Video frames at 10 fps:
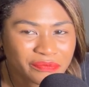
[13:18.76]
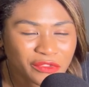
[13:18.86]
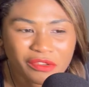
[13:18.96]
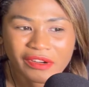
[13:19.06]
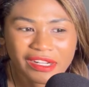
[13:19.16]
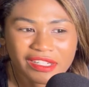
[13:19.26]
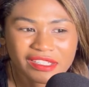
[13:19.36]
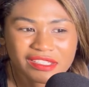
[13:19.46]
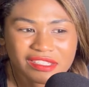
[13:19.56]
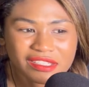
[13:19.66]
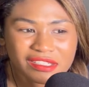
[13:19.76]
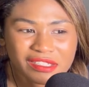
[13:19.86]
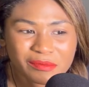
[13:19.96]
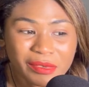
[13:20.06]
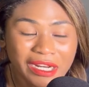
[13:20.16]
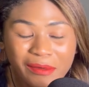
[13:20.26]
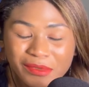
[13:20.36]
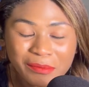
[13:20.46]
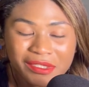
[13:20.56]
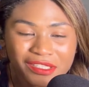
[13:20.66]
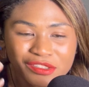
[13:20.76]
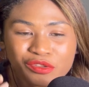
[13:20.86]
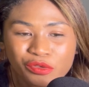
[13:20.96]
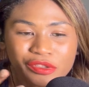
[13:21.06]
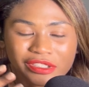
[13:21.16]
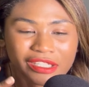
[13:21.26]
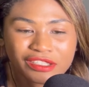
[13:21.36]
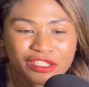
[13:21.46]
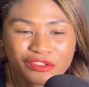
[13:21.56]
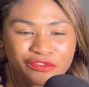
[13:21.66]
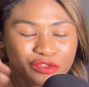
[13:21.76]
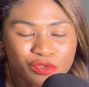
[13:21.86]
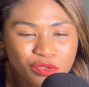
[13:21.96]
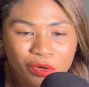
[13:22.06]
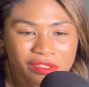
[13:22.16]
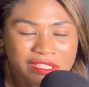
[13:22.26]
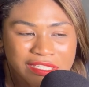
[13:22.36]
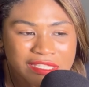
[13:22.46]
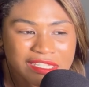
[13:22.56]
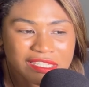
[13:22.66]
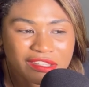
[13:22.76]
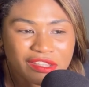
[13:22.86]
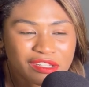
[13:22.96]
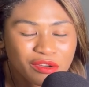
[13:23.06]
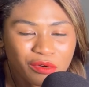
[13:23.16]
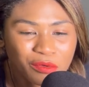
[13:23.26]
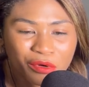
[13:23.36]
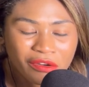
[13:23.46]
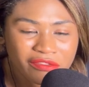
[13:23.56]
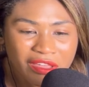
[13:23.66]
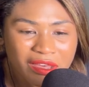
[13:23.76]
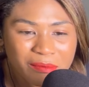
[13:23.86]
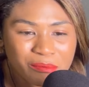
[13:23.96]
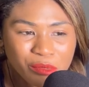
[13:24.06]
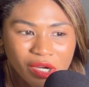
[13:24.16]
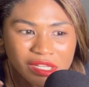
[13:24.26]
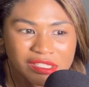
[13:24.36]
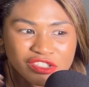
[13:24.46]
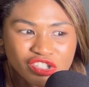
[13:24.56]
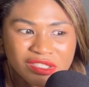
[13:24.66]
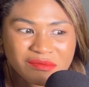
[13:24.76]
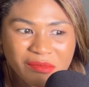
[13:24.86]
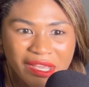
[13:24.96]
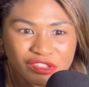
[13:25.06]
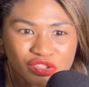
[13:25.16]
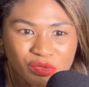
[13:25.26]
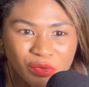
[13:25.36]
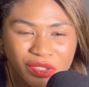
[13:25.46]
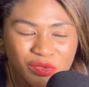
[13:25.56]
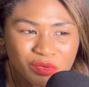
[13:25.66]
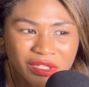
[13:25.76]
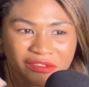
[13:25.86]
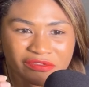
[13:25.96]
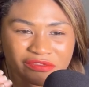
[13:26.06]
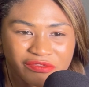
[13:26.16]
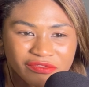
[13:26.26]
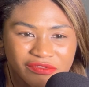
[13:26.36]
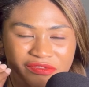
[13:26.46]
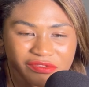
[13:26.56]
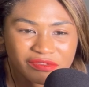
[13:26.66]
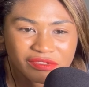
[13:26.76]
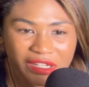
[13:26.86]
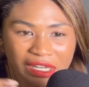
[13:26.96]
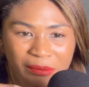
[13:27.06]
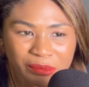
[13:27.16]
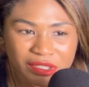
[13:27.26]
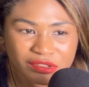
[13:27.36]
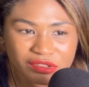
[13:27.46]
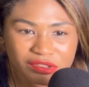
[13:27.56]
right? But I mean, it's good that they defused all 16 of them, but just imagine what it would have happened.